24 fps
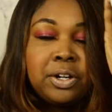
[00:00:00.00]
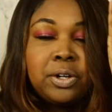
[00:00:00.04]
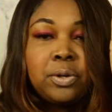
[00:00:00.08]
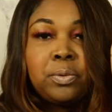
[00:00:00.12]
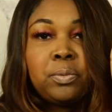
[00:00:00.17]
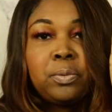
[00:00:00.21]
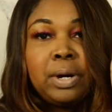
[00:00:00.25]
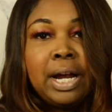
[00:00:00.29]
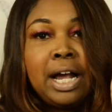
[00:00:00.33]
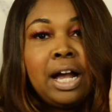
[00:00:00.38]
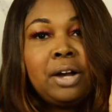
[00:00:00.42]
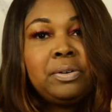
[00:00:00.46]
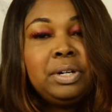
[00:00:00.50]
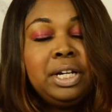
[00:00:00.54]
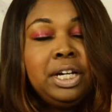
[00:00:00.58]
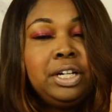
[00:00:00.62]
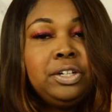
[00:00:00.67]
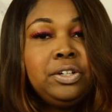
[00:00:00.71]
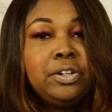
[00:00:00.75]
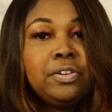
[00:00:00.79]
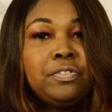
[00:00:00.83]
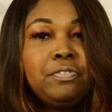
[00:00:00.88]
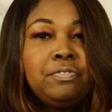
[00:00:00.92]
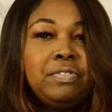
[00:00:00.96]
and around in
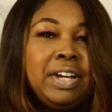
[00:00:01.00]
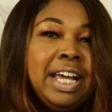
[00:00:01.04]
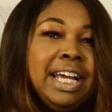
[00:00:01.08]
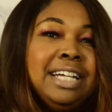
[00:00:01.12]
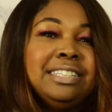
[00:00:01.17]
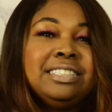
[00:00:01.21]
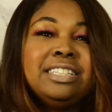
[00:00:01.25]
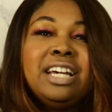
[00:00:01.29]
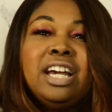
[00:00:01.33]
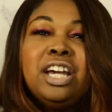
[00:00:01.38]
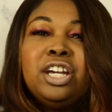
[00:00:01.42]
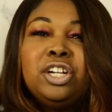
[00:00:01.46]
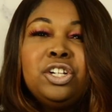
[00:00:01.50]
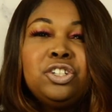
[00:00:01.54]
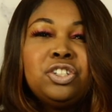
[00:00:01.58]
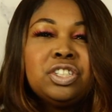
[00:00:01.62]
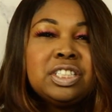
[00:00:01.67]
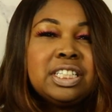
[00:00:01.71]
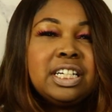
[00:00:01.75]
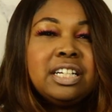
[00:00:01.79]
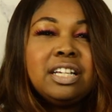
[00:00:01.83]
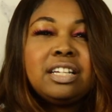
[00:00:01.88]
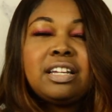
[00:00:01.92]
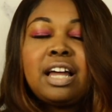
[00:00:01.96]
your face, you
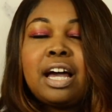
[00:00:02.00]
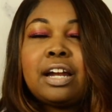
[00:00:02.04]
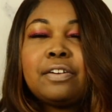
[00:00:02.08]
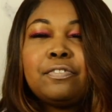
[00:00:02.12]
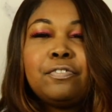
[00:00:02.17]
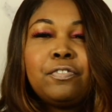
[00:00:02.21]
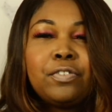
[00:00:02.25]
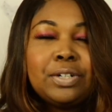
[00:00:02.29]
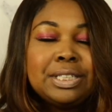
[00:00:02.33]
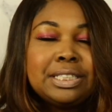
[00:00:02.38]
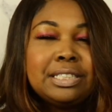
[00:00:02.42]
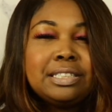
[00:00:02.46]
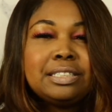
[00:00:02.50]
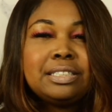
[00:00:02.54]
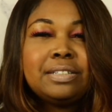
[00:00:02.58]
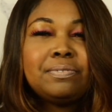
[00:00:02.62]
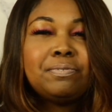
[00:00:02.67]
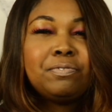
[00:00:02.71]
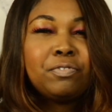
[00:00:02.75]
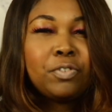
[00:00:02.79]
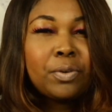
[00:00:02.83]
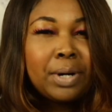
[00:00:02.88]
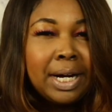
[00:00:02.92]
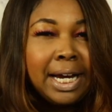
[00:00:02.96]
just get a lot of frizzes and
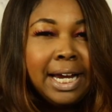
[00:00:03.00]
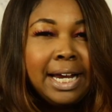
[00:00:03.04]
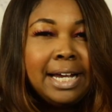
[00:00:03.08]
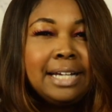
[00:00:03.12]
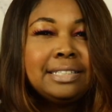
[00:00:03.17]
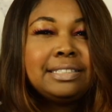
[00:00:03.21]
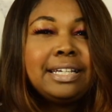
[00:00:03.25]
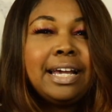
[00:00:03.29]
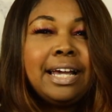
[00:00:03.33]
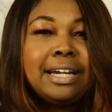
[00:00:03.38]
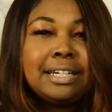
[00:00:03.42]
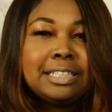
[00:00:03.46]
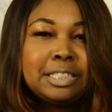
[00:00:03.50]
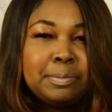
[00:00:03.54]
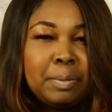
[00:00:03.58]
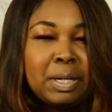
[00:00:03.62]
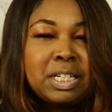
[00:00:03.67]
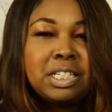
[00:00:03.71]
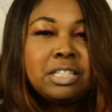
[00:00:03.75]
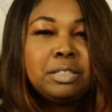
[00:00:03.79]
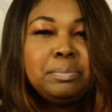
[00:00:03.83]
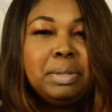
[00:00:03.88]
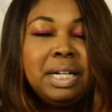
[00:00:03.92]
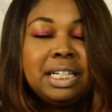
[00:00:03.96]
frays, and
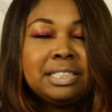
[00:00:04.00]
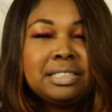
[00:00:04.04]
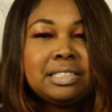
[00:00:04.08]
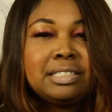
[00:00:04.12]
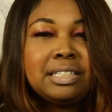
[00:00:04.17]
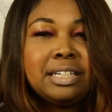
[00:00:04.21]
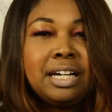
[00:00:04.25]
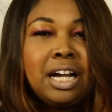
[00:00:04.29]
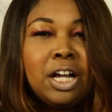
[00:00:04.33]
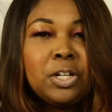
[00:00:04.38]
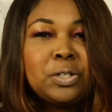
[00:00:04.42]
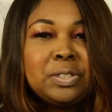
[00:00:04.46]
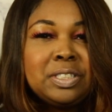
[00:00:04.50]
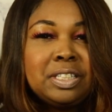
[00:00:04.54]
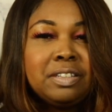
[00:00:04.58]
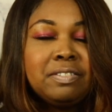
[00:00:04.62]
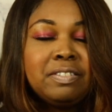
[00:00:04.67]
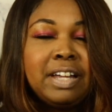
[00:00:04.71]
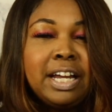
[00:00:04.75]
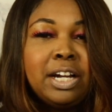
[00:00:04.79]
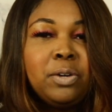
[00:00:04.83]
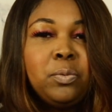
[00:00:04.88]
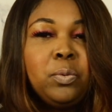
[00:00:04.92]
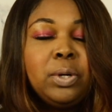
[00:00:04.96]
especially because it's a color
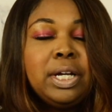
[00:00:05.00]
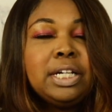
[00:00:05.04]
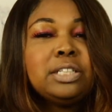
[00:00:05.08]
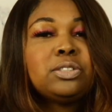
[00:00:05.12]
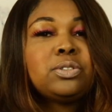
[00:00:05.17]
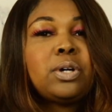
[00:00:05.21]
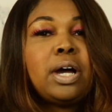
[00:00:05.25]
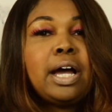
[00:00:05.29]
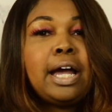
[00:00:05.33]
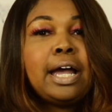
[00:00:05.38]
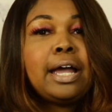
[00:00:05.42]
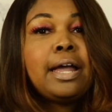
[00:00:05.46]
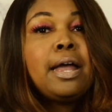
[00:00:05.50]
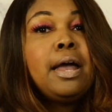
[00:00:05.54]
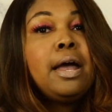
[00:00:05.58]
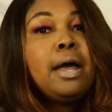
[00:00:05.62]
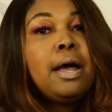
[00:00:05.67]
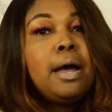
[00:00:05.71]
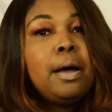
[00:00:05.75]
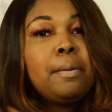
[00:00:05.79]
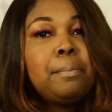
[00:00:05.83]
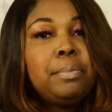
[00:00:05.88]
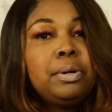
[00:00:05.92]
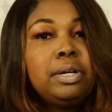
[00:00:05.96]
synthetic wig. So I
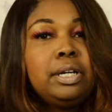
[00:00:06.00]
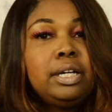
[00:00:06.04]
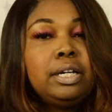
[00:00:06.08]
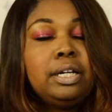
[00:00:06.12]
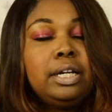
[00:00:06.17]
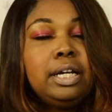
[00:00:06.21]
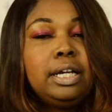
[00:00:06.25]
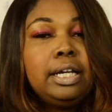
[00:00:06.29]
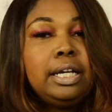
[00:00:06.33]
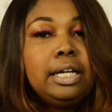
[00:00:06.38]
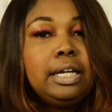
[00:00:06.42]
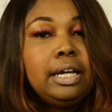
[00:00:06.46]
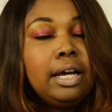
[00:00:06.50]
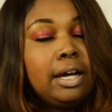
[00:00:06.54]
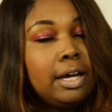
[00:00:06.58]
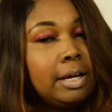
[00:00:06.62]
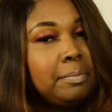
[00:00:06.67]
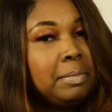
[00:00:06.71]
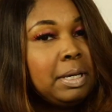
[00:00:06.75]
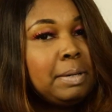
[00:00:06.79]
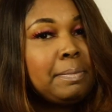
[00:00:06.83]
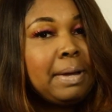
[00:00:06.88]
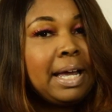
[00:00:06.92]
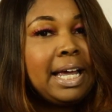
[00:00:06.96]
put it
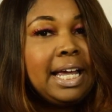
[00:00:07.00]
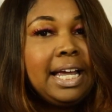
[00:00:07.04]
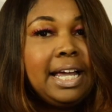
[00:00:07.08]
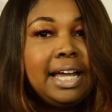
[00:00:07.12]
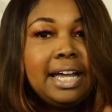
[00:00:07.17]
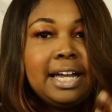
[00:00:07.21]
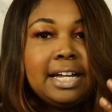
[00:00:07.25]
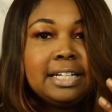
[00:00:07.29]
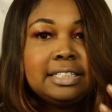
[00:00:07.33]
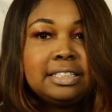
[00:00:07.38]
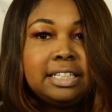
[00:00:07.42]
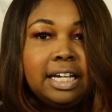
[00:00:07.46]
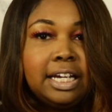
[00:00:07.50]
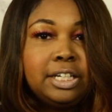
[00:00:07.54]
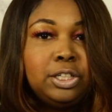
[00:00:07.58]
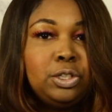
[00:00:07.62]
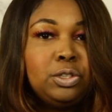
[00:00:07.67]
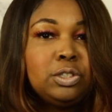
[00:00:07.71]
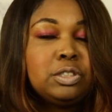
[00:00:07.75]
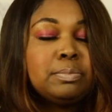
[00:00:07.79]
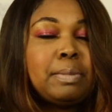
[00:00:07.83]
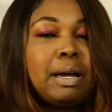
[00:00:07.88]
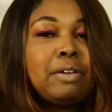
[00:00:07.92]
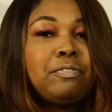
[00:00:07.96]
um, in my hands and
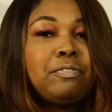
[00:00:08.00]
used my